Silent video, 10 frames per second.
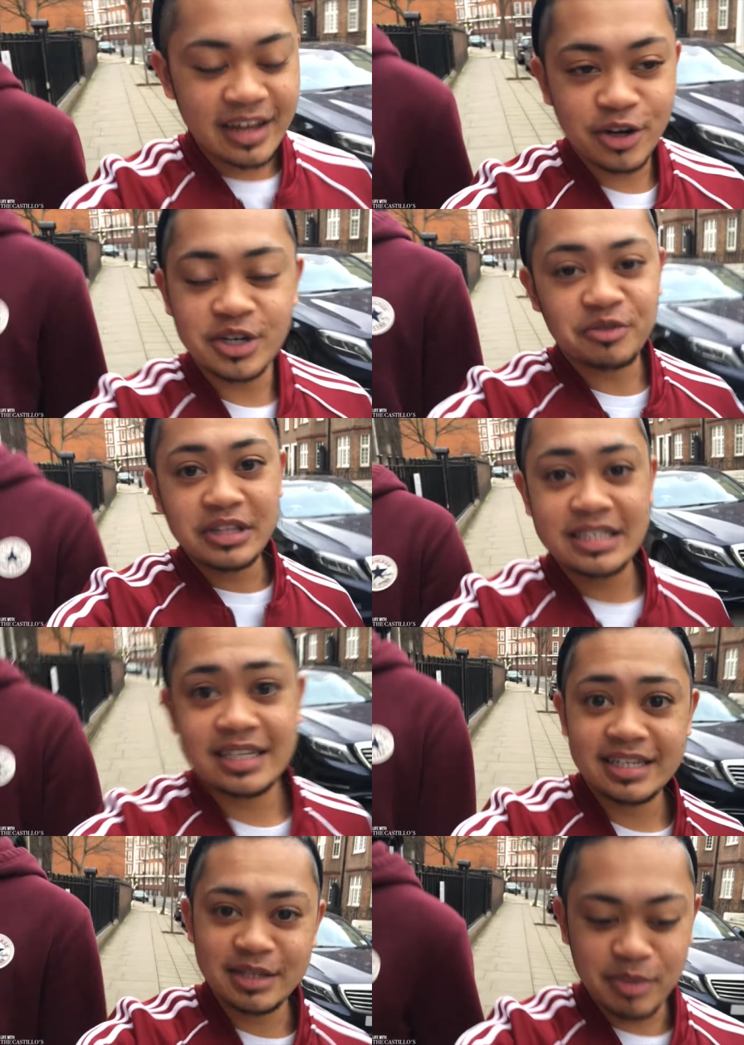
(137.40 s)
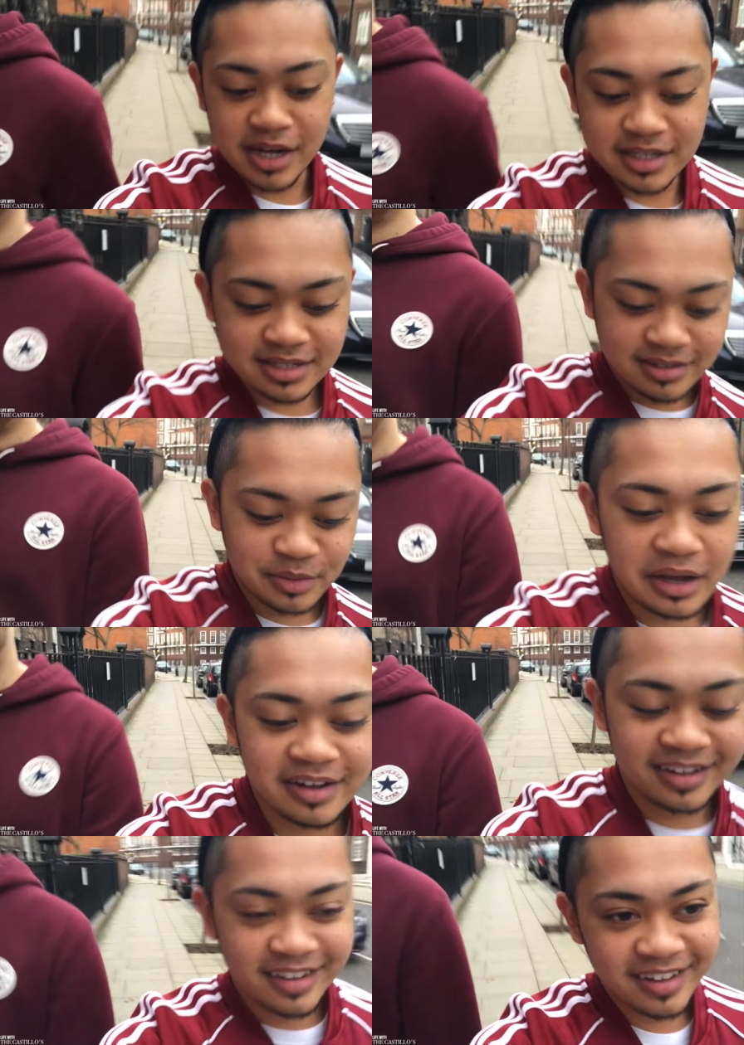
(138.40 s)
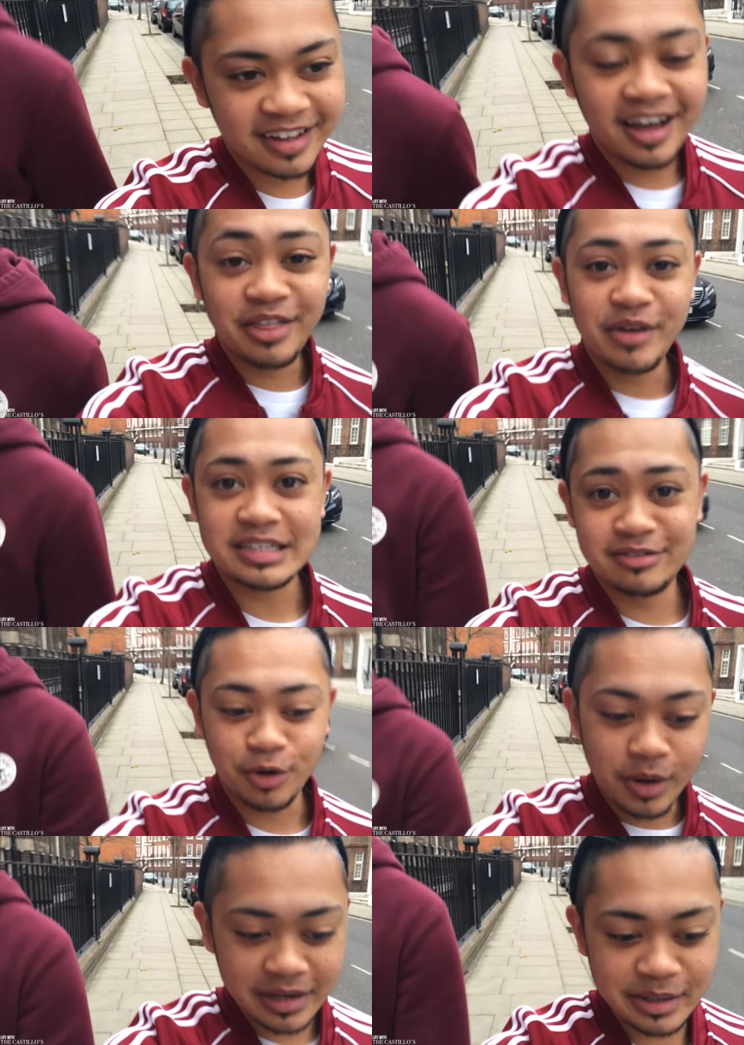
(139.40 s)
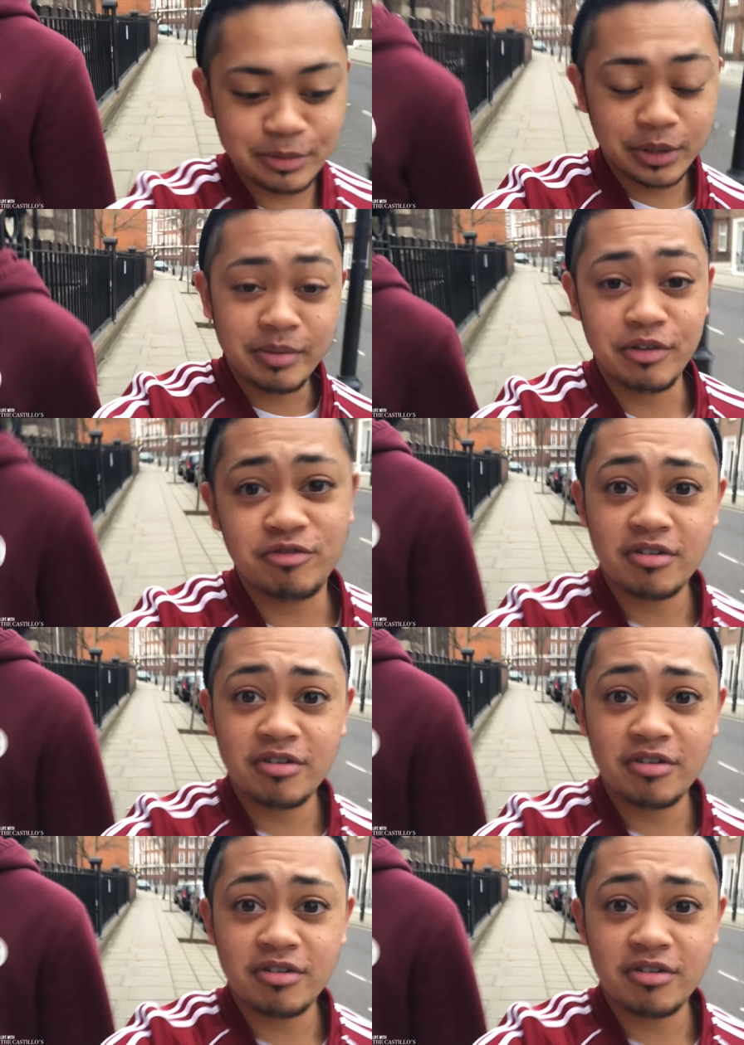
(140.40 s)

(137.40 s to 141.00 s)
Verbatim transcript: Thank God I've got the six S Plus, otherwise the quality would have been